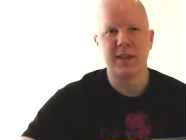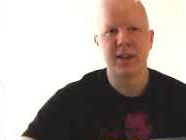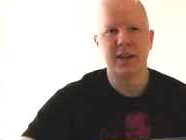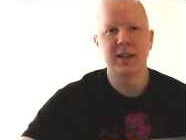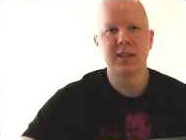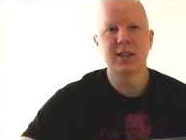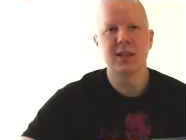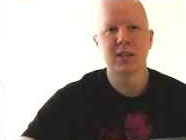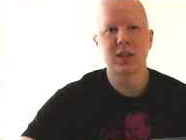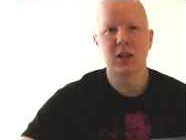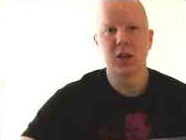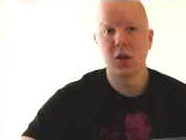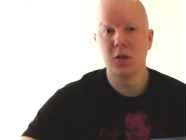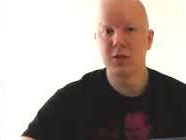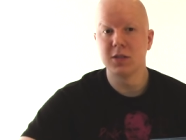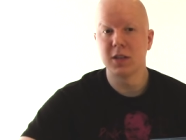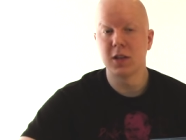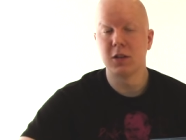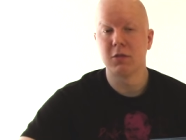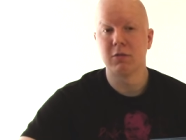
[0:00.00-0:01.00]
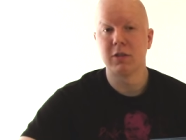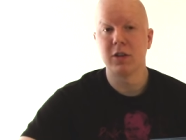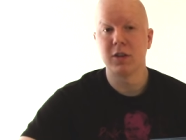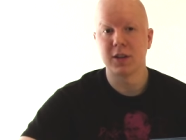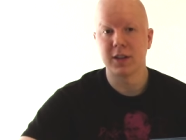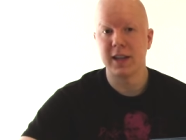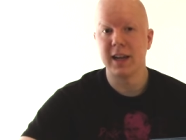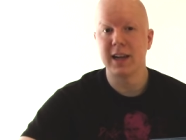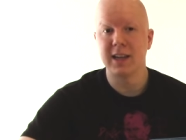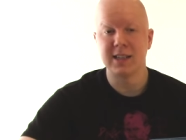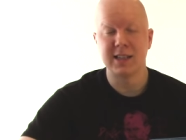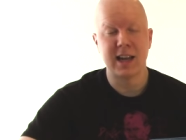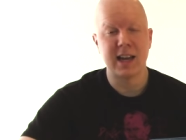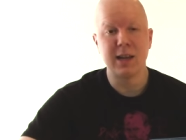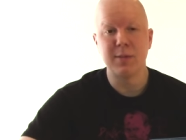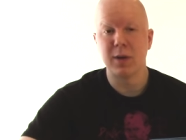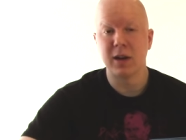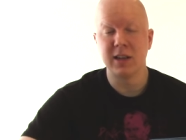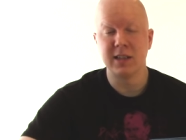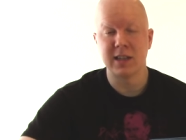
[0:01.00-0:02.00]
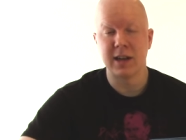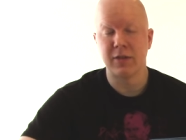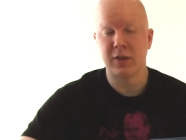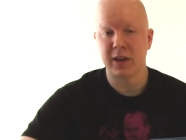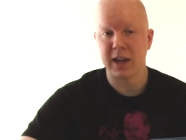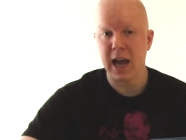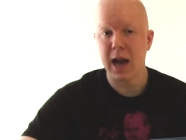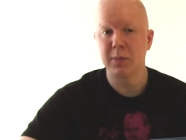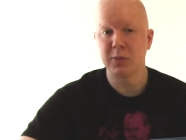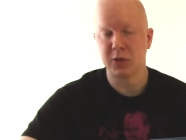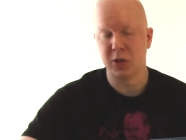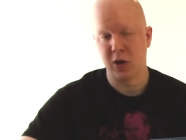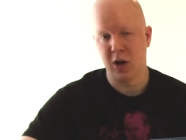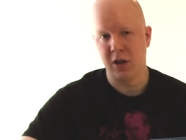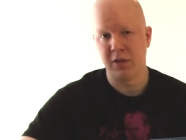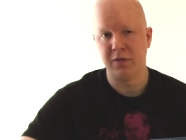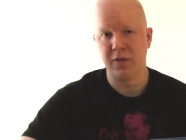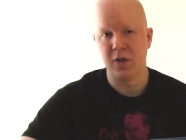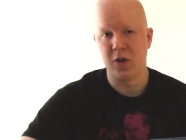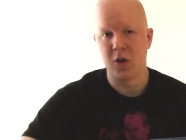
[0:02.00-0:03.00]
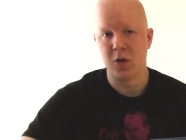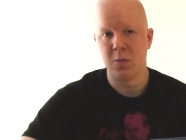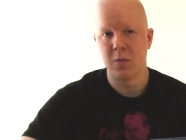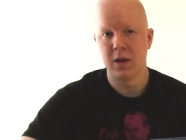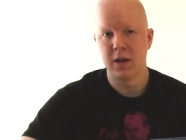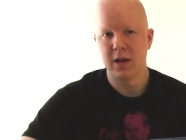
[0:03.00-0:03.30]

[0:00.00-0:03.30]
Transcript: that it's as close to the real thing as anybody's ever captured on film.